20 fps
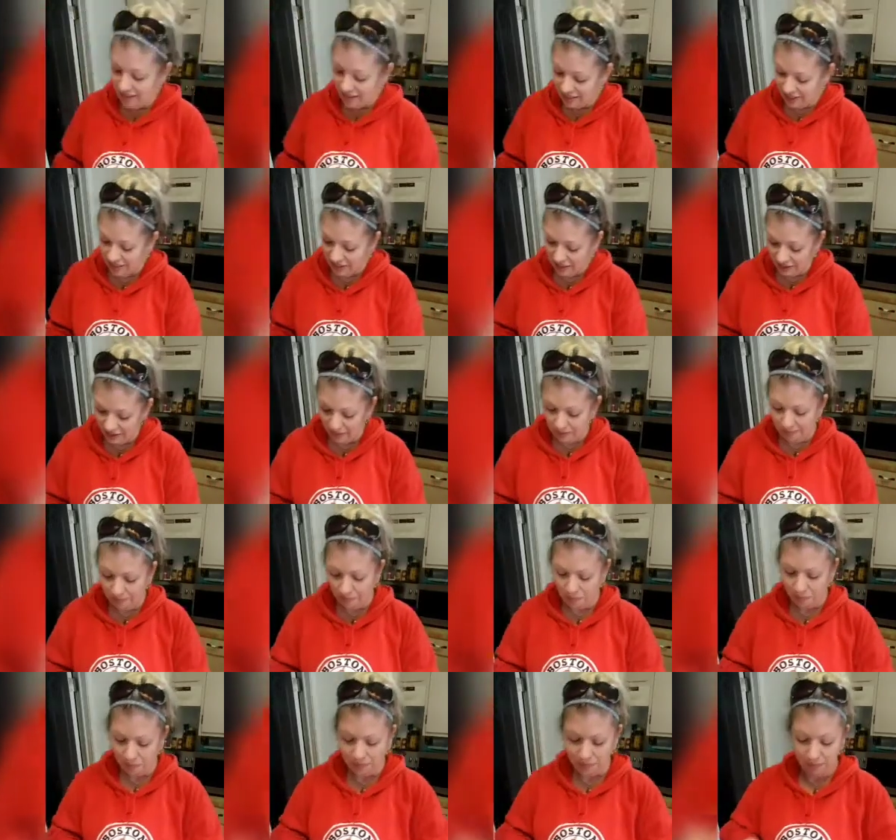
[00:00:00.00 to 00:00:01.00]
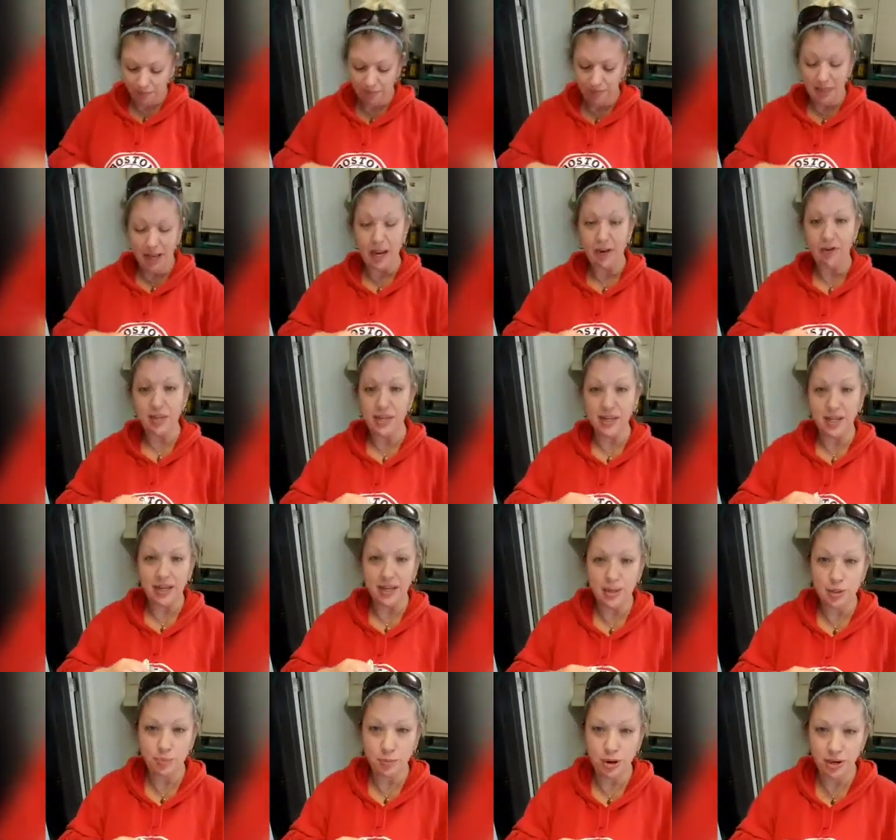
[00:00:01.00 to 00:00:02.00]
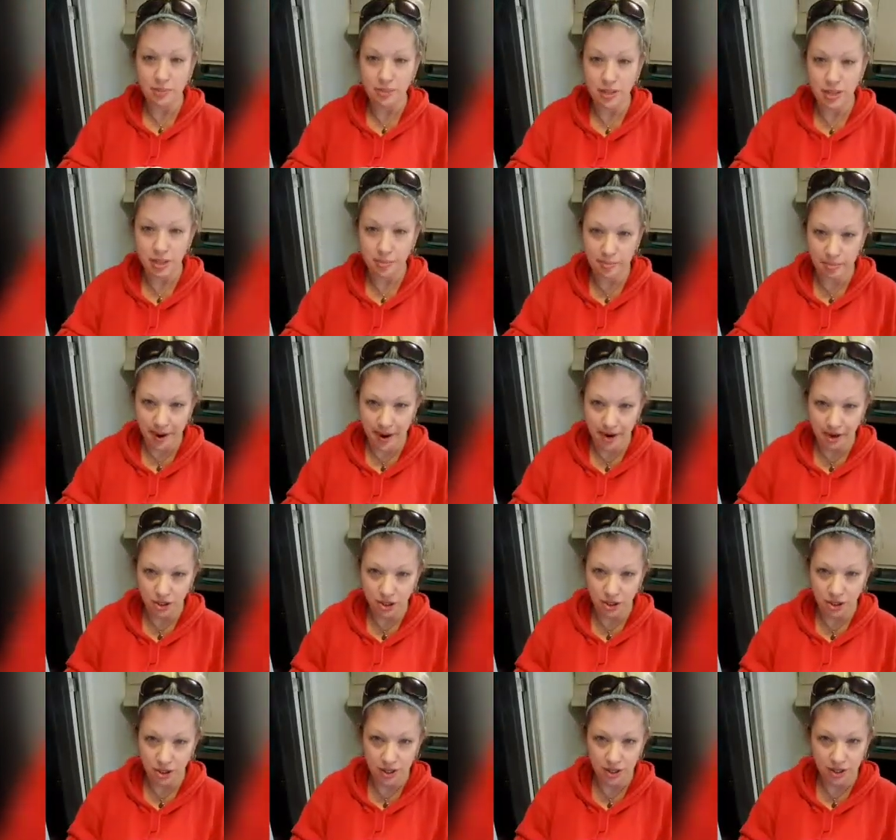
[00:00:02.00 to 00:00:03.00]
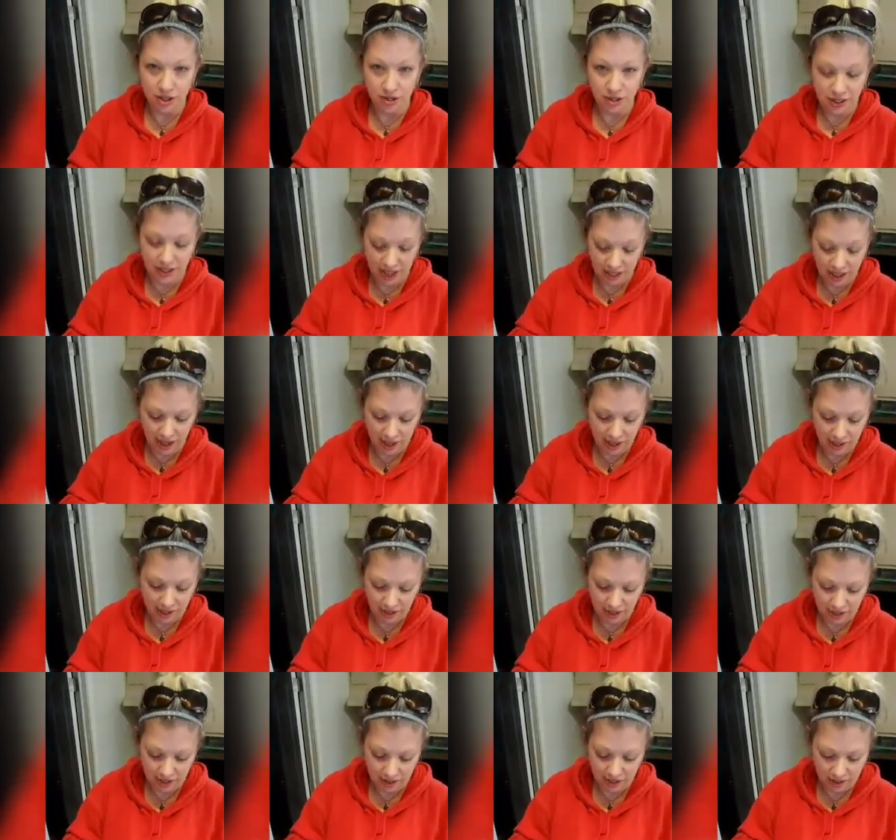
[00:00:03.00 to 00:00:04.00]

So everything is pretty much mashed. You can see it.